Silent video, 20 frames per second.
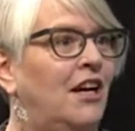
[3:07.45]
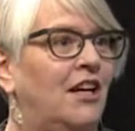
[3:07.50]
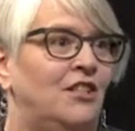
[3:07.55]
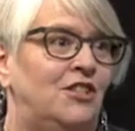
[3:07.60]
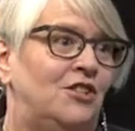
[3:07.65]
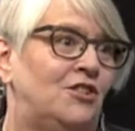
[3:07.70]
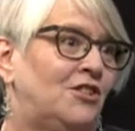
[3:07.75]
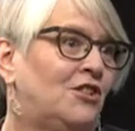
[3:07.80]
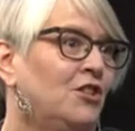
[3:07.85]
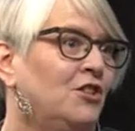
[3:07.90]
I
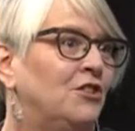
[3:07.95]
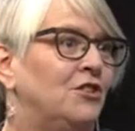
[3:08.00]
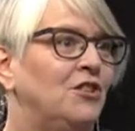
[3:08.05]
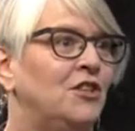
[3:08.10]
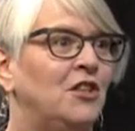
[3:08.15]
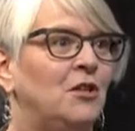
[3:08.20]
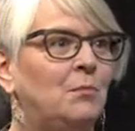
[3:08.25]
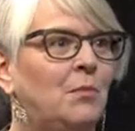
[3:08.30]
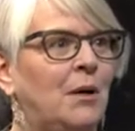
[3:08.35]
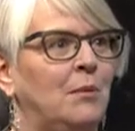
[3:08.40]
just learned
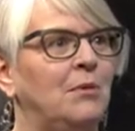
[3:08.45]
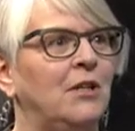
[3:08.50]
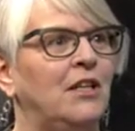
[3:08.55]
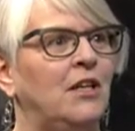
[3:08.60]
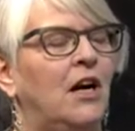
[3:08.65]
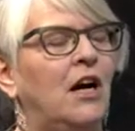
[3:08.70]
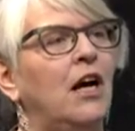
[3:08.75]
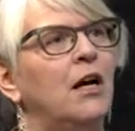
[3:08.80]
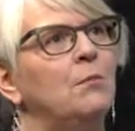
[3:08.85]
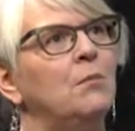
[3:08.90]
in the public
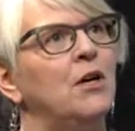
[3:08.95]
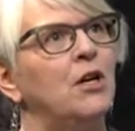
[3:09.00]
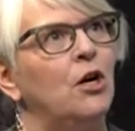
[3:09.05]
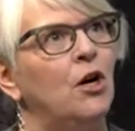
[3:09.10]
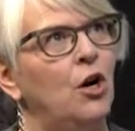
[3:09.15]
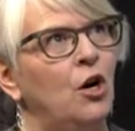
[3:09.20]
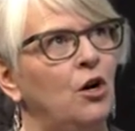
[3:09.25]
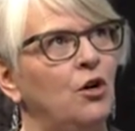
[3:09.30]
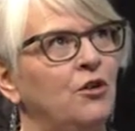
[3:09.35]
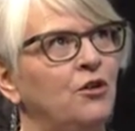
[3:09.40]
eye, but
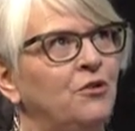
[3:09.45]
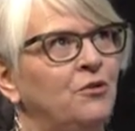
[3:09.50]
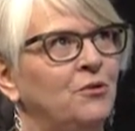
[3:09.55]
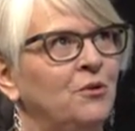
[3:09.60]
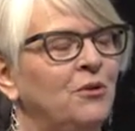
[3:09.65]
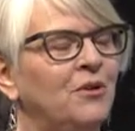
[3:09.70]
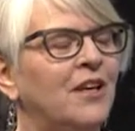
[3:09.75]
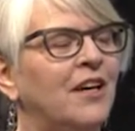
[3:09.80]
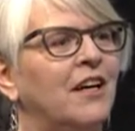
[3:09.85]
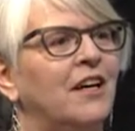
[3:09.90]
all
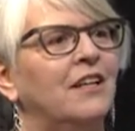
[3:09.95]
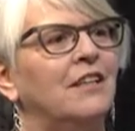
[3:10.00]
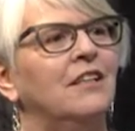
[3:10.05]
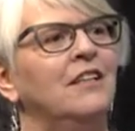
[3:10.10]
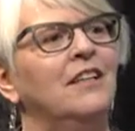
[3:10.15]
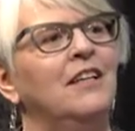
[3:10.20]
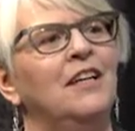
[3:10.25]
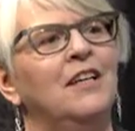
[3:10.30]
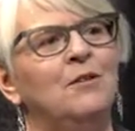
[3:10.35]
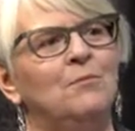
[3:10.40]
through that,
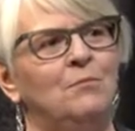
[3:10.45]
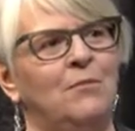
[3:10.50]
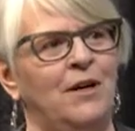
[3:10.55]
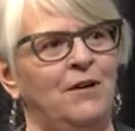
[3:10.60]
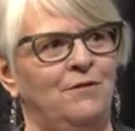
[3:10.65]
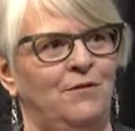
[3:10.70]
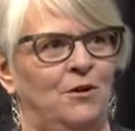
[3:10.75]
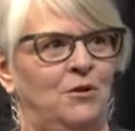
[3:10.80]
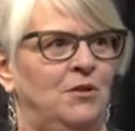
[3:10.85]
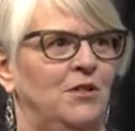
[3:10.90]
my
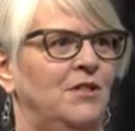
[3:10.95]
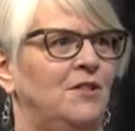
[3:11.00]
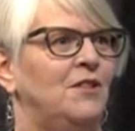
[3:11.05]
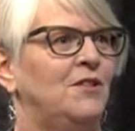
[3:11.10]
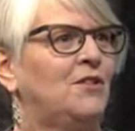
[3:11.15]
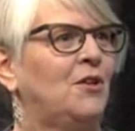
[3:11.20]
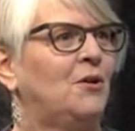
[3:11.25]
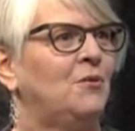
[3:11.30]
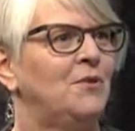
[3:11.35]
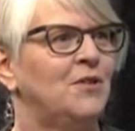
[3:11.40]
focus
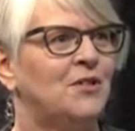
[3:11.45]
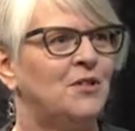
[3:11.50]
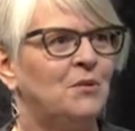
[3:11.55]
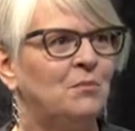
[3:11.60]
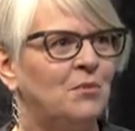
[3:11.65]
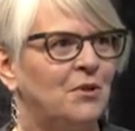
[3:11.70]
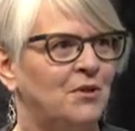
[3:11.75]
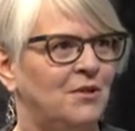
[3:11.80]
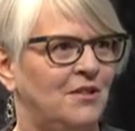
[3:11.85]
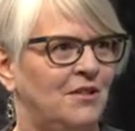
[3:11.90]
is always the
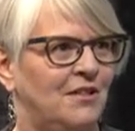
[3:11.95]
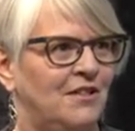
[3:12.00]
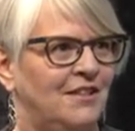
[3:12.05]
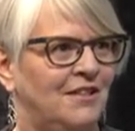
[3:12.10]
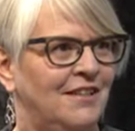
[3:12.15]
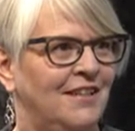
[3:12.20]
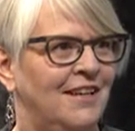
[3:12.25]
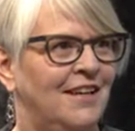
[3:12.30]
person.